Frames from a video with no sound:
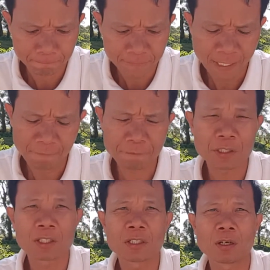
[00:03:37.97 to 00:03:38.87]
After
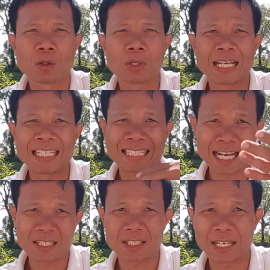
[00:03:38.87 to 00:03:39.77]
or and
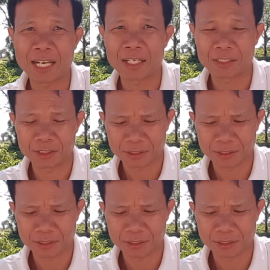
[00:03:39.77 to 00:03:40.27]
then in English.